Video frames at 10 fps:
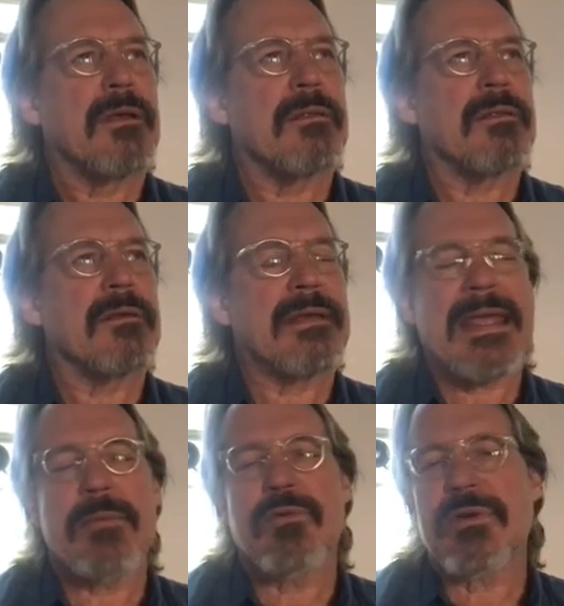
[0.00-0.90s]
the
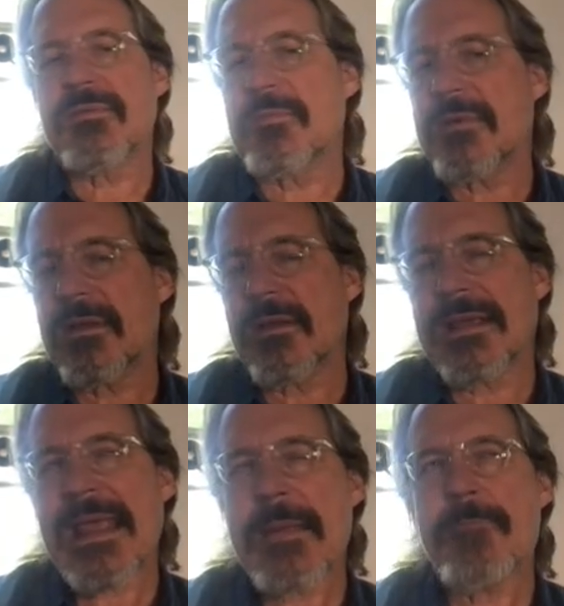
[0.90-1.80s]
Cambrian
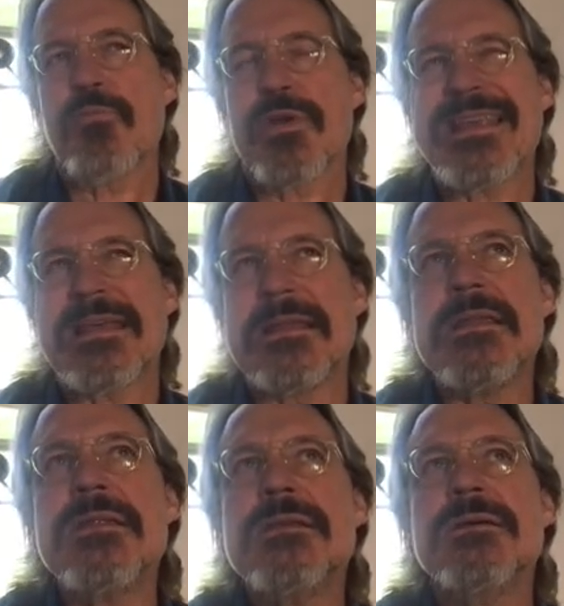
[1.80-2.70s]

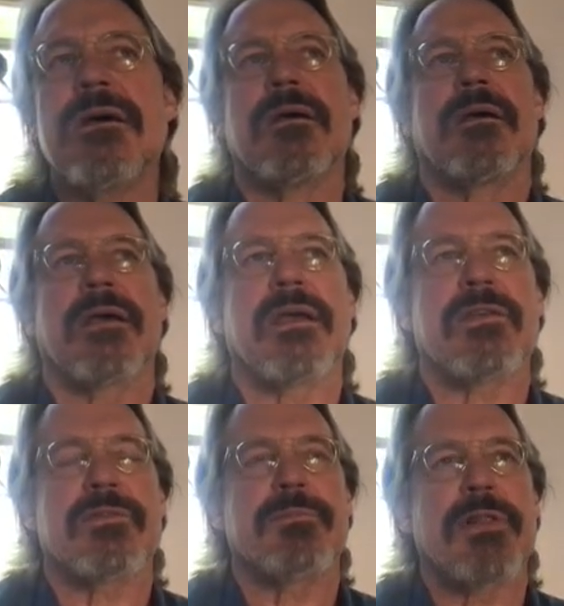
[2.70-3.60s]
Cambrian
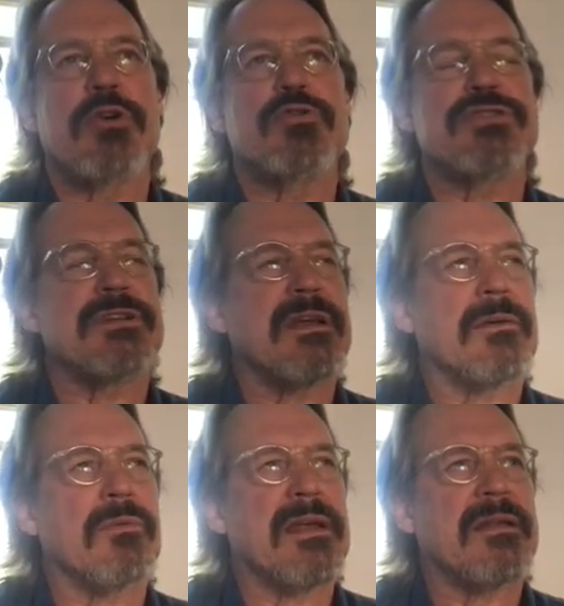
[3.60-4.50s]
explosion I
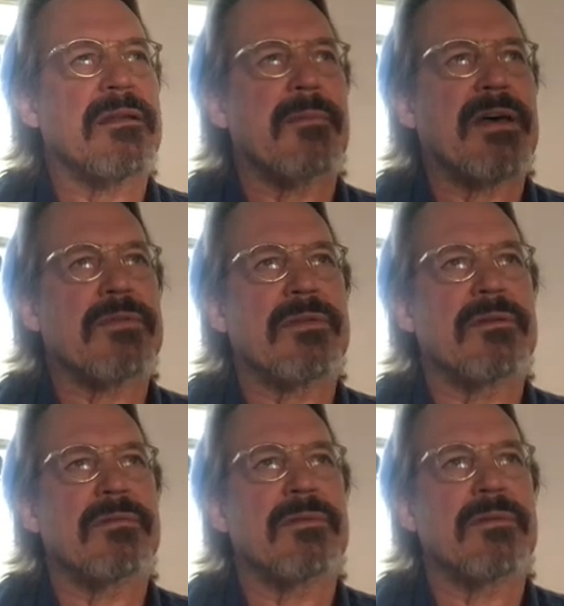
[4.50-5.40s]
read about
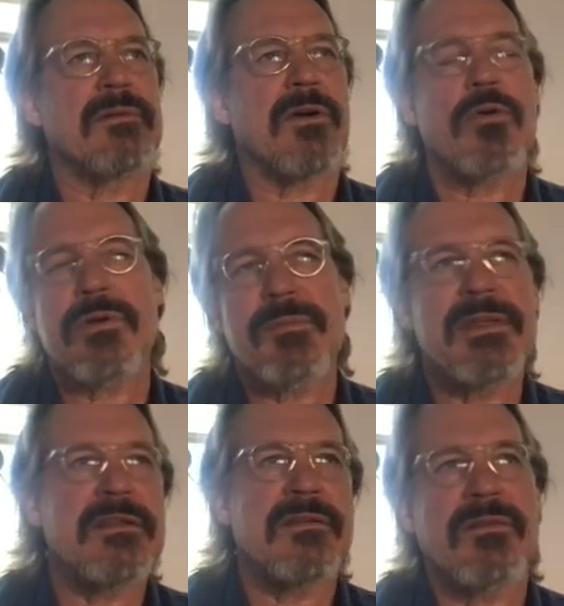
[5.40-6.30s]
the the
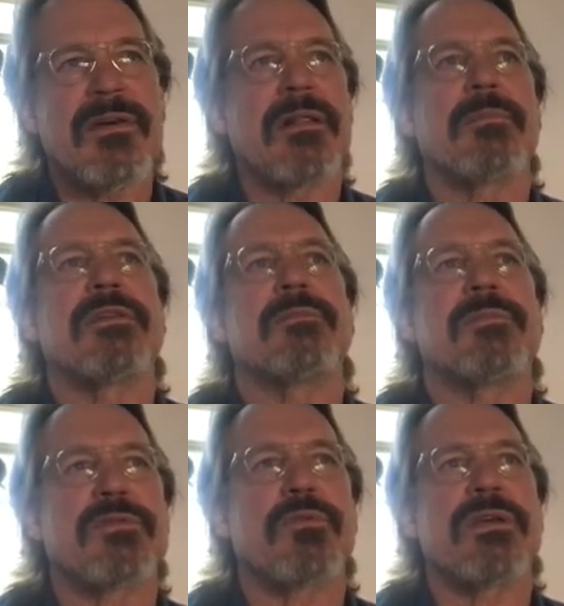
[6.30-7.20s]
co-commitment development
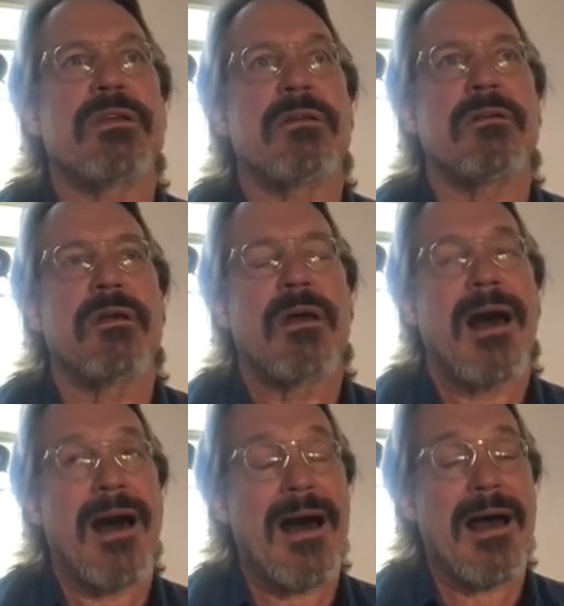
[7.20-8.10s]
between
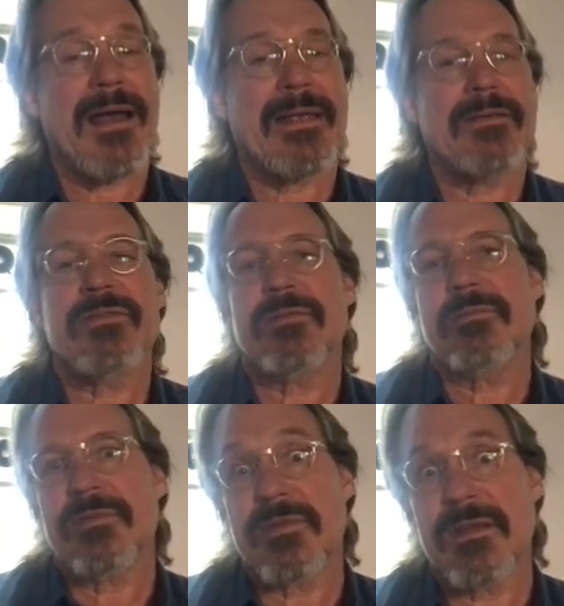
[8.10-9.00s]
eyes,
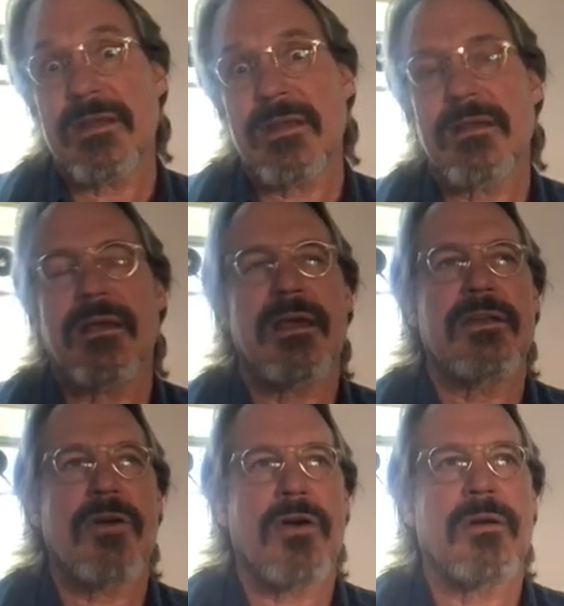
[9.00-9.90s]
seeing,
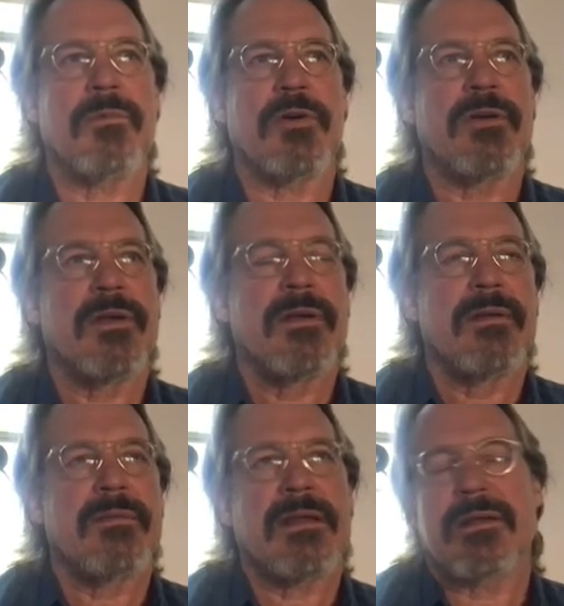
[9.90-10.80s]
and armor
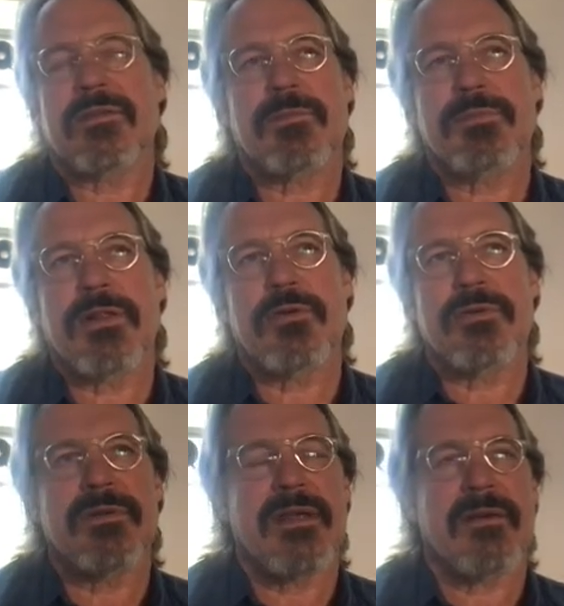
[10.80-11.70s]
that
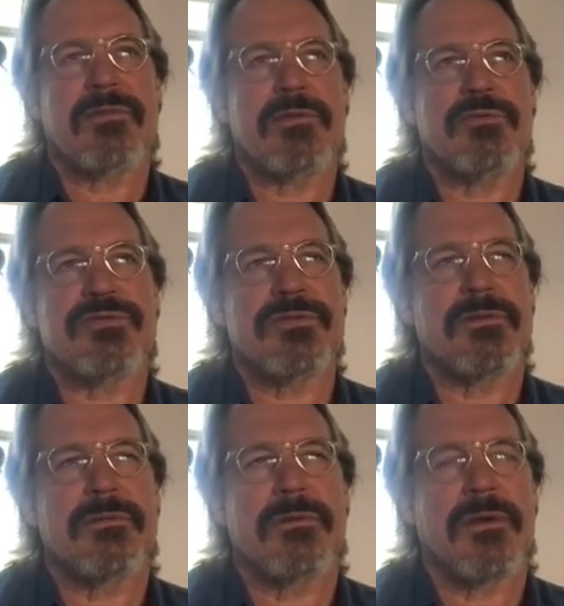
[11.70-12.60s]
exploded
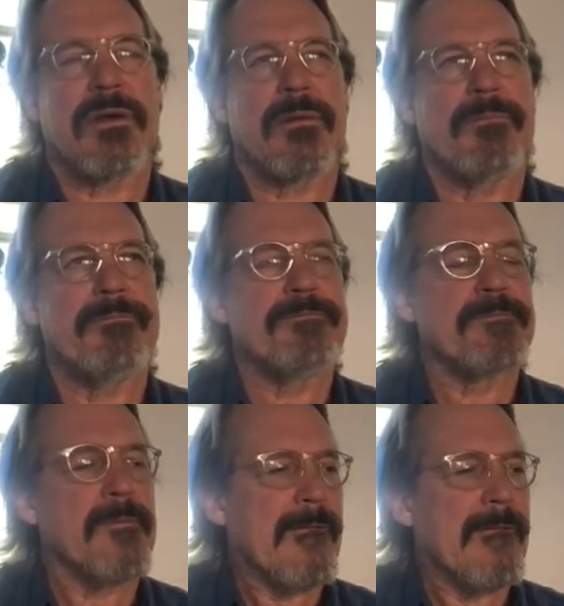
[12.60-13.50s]
evolution, um,
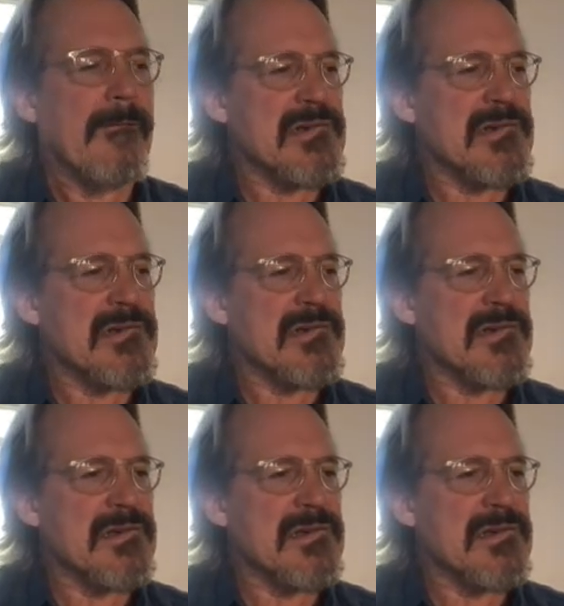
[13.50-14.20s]
uh,